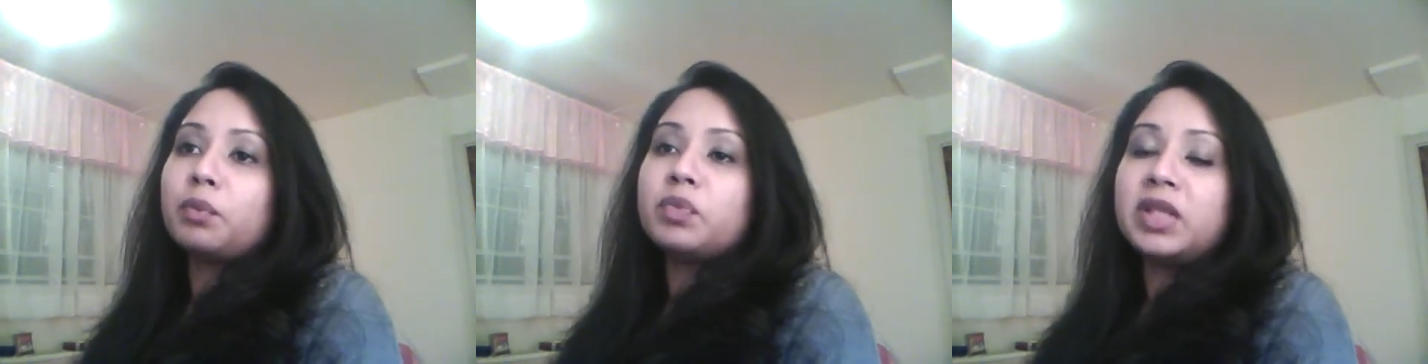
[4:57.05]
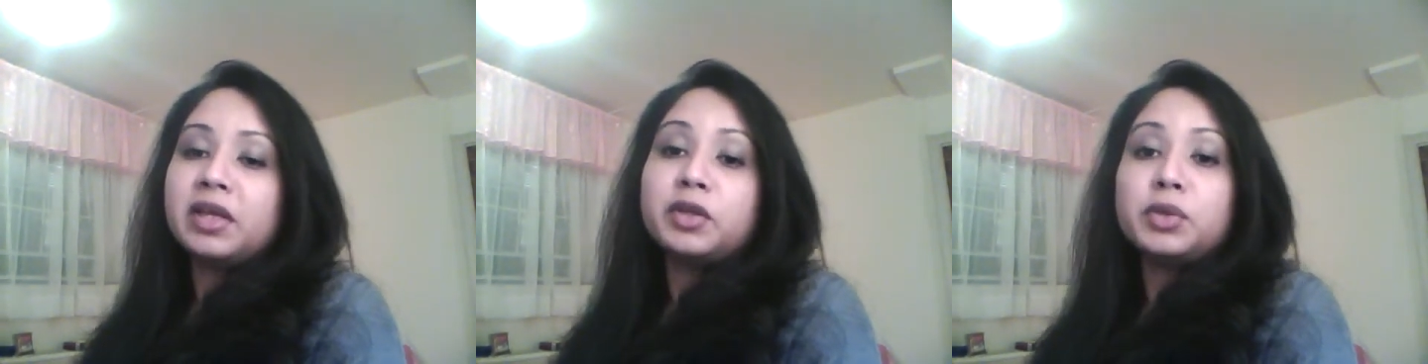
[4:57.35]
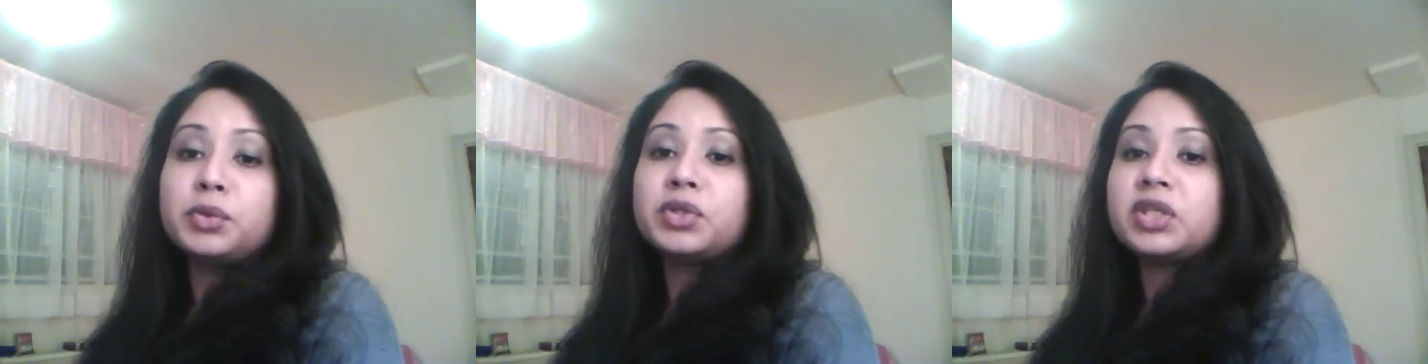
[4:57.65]
they
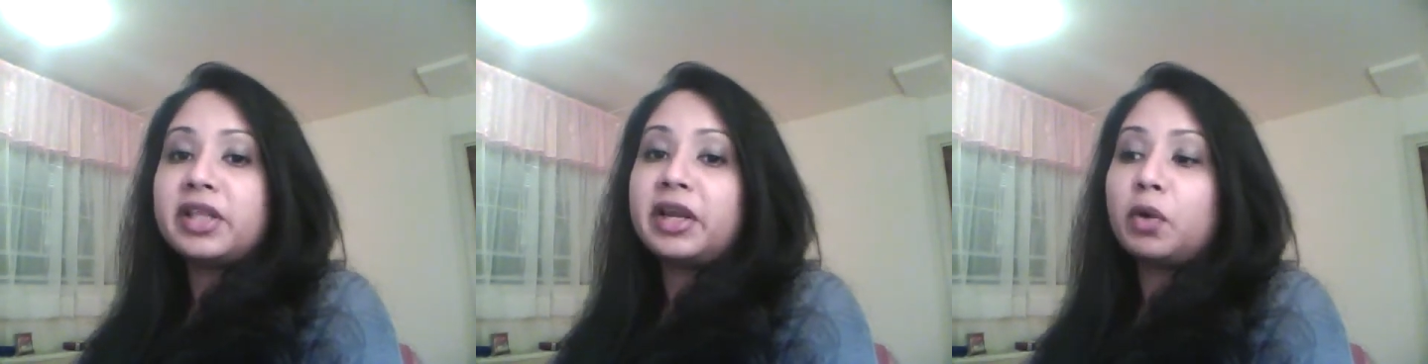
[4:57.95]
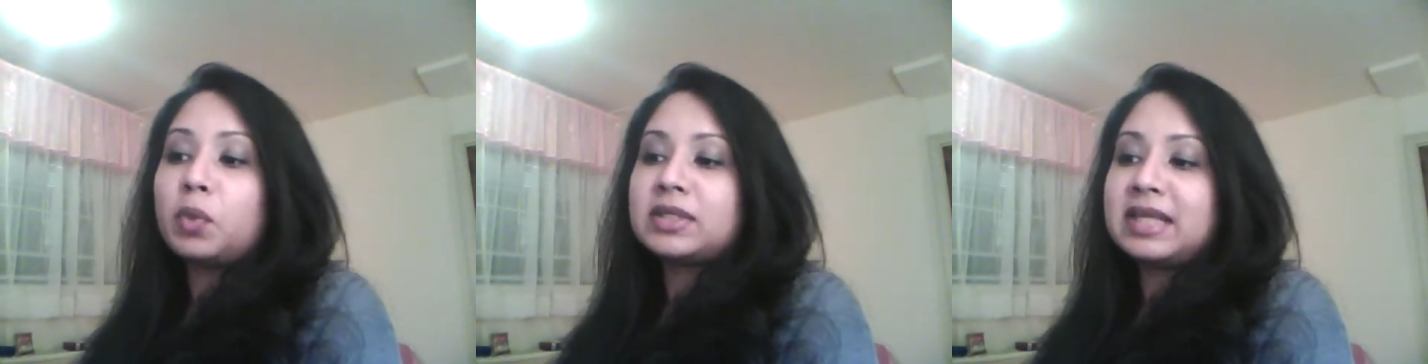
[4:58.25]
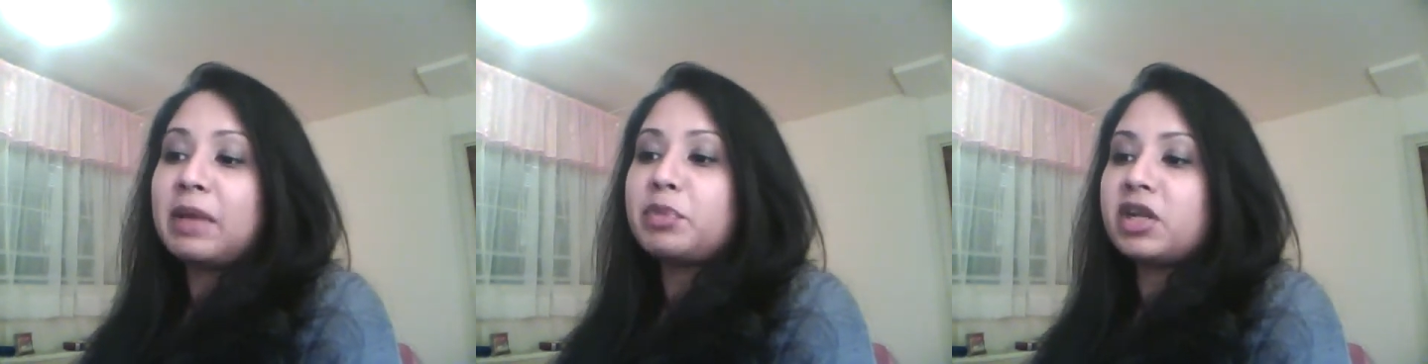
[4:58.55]
used there was
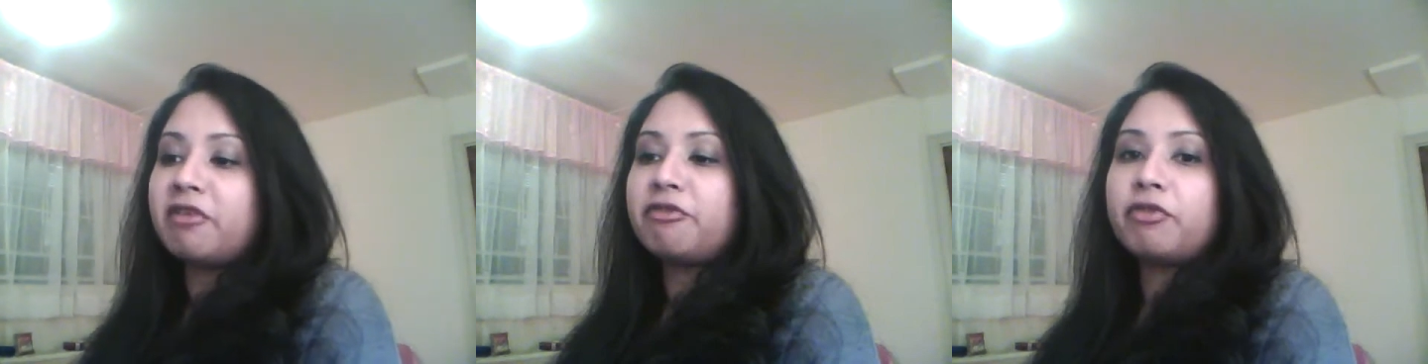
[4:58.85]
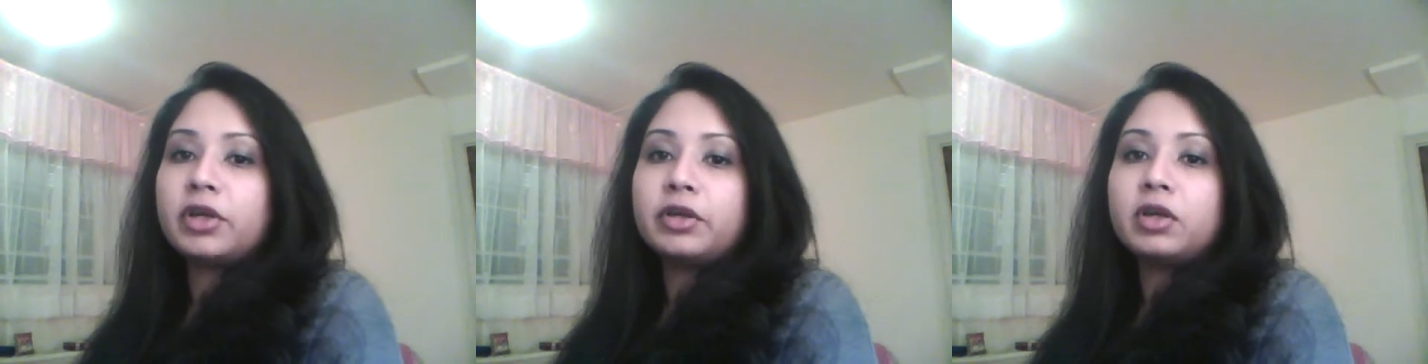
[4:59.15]
epinephrine.